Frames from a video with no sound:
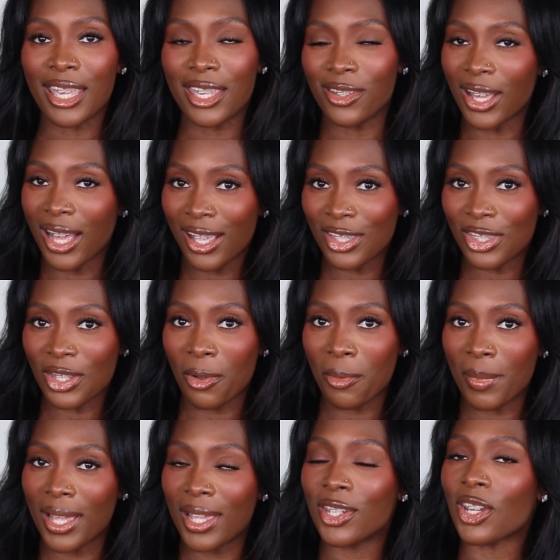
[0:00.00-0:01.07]
Thank you guys
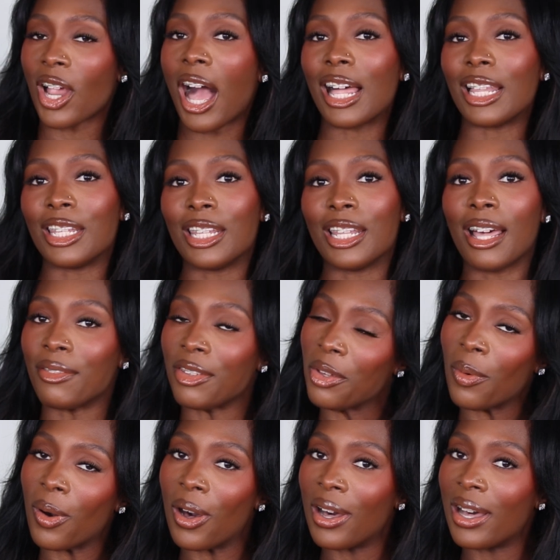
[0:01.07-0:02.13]
so much. I love
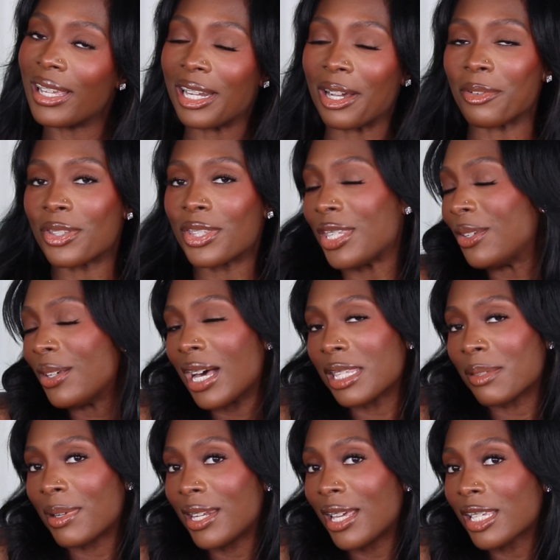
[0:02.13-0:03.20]
you all and I will see you
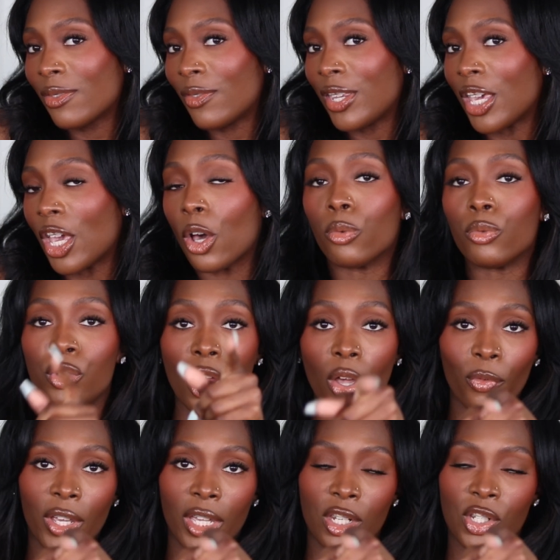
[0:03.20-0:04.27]
guys in my next video.
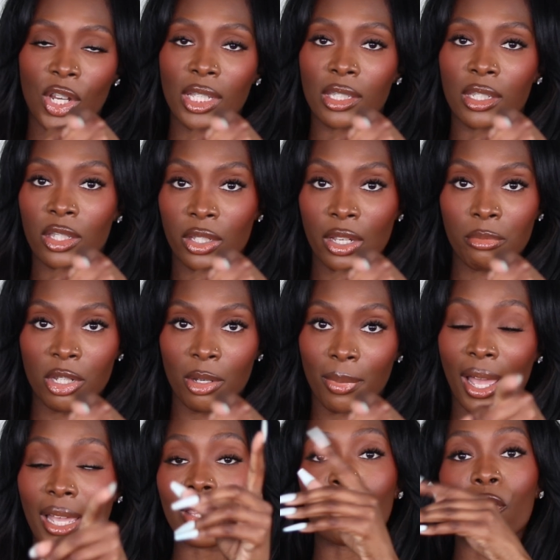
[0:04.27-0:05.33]
Don't forget to check the description
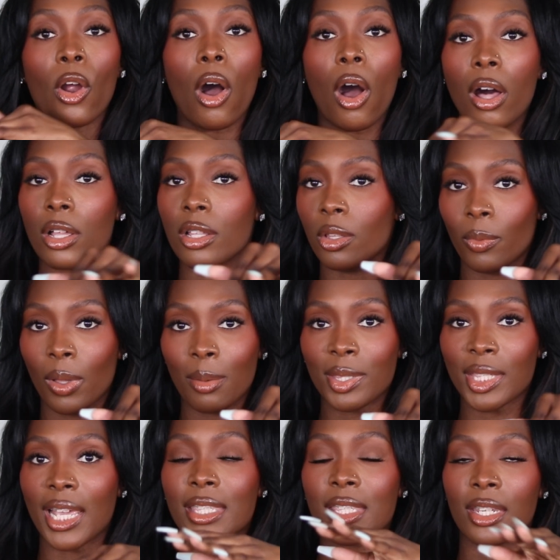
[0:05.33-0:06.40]
box for all the
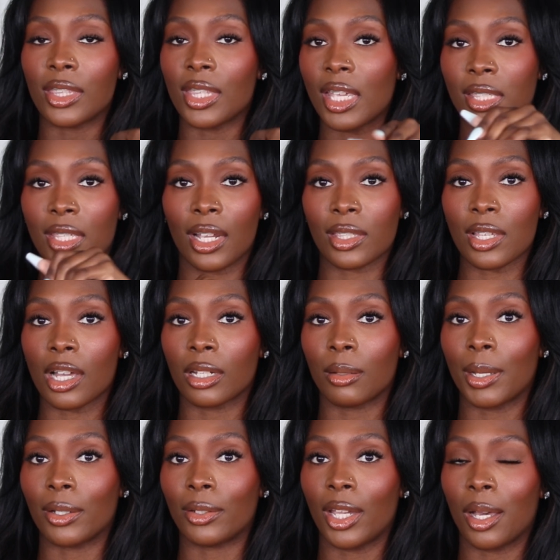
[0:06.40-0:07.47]
websites and the things that I talked
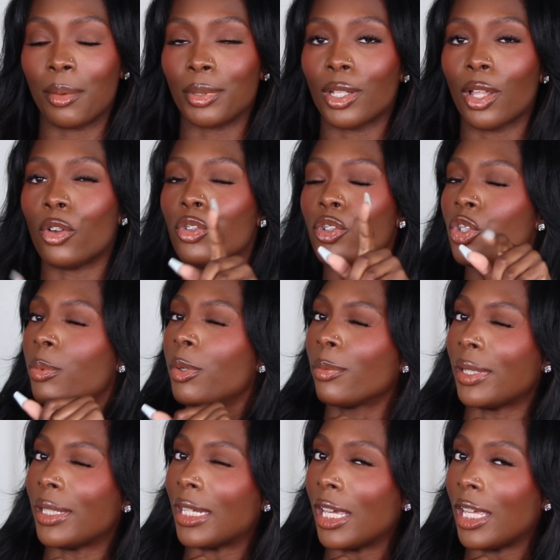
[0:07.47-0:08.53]
about down below. You should be
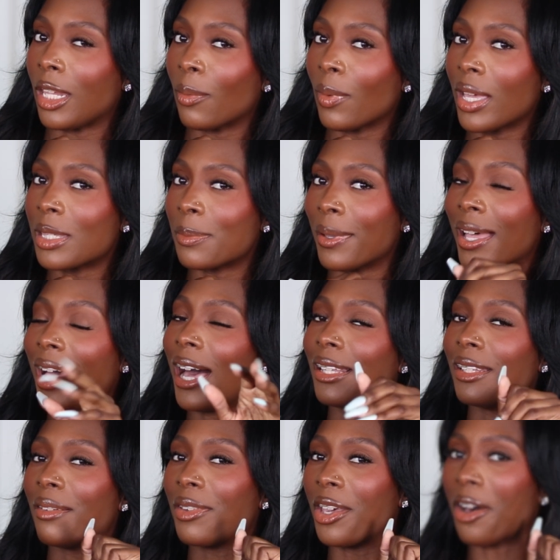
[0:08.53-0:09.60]
reading it anyways, but I love